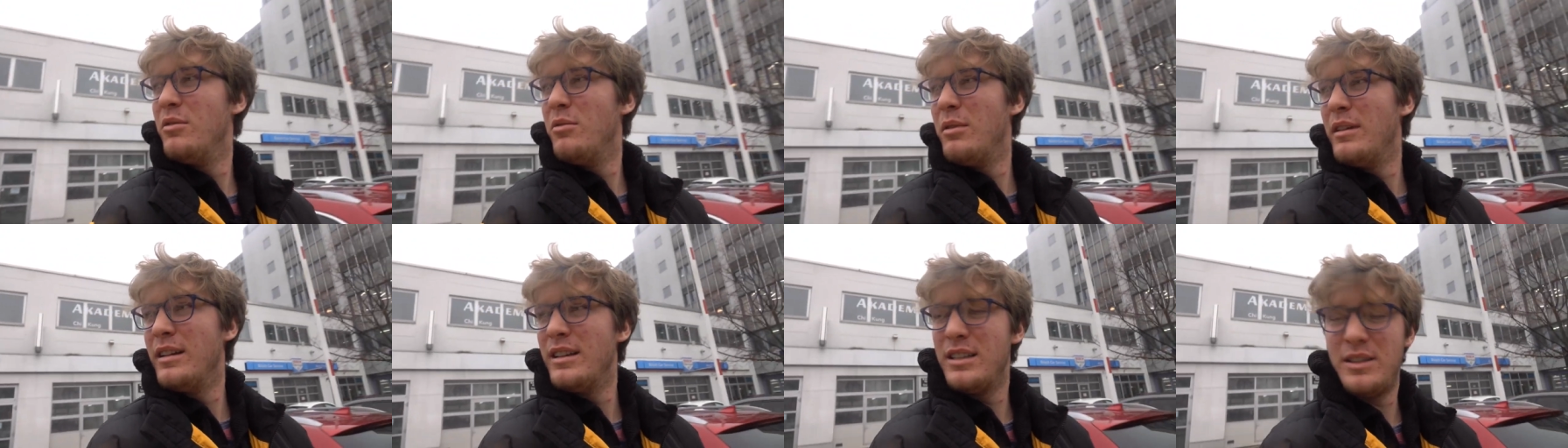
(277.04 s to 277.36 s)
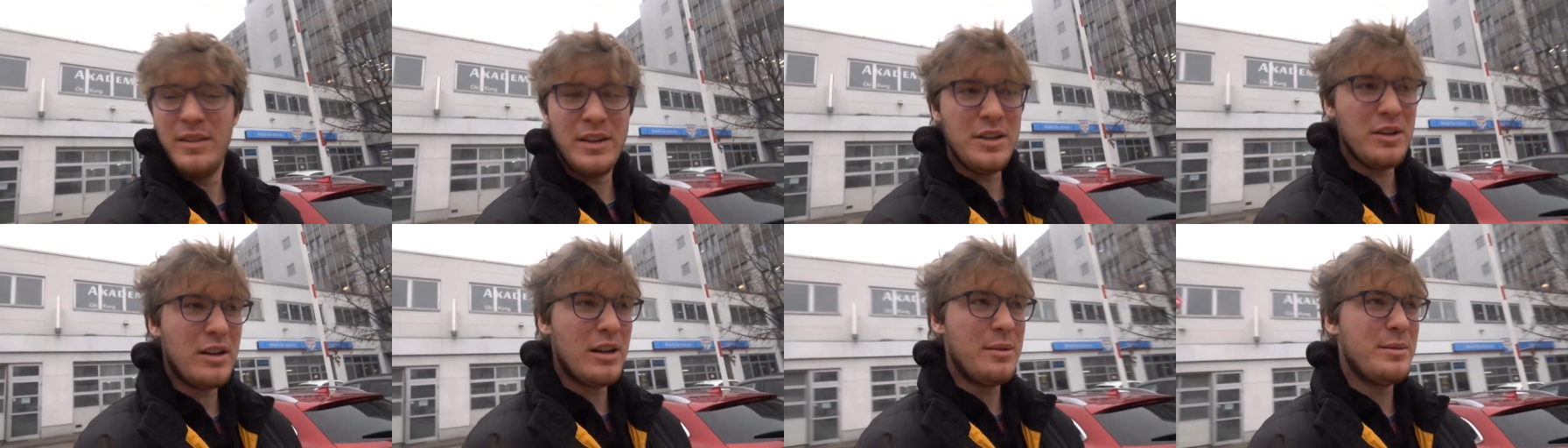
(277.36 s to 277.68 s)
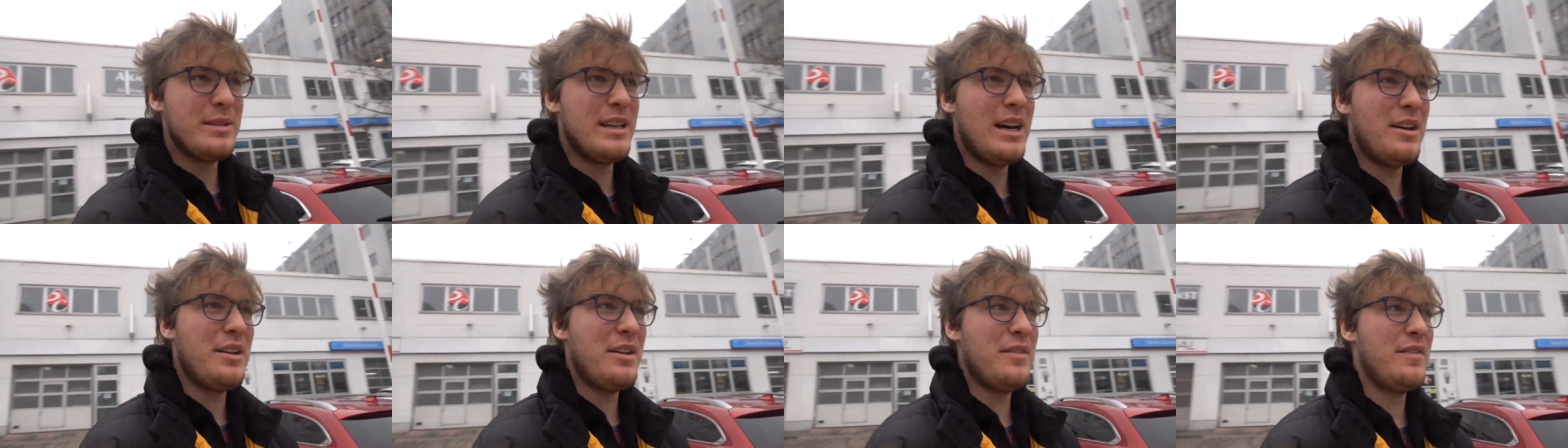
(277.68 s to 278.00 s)
when this video
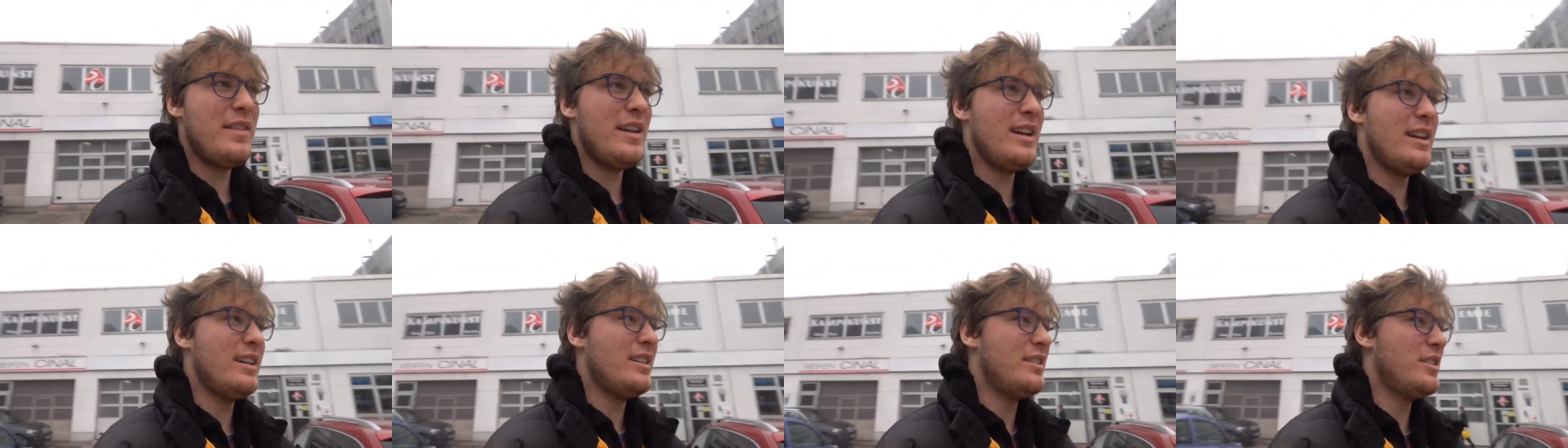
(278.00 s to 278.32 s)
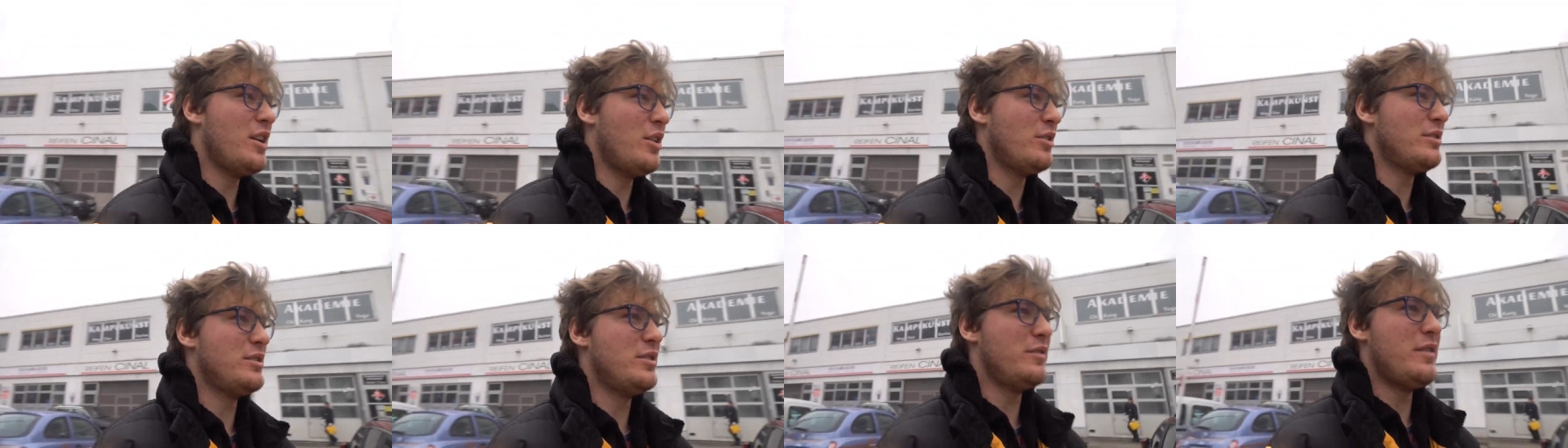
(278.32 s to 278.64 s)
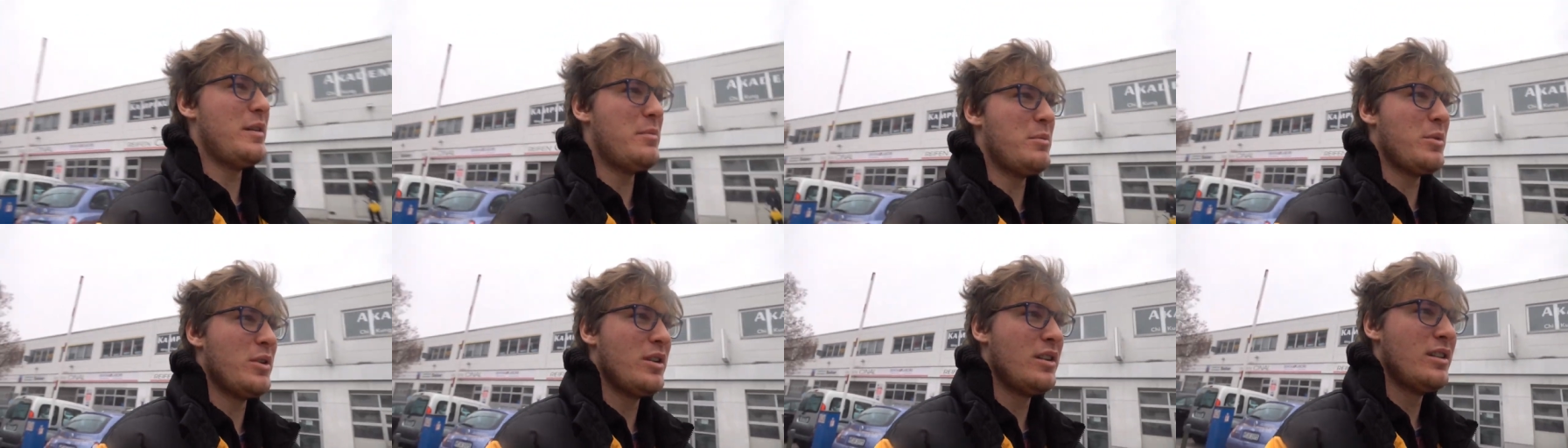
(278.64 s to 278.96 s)
comes out. I think no, it's
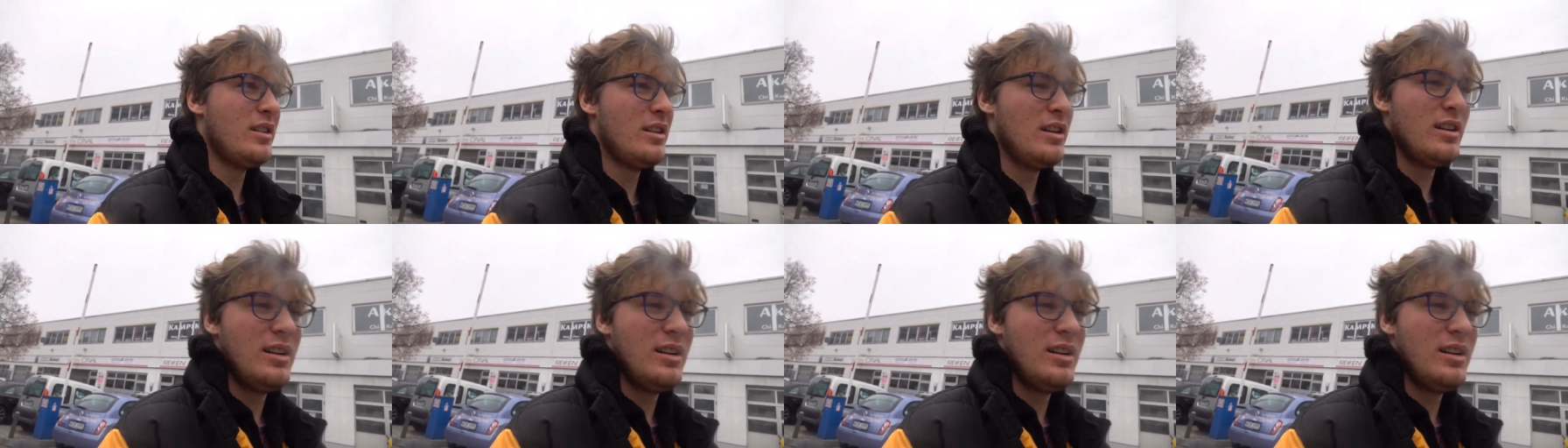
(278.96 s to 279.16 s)
November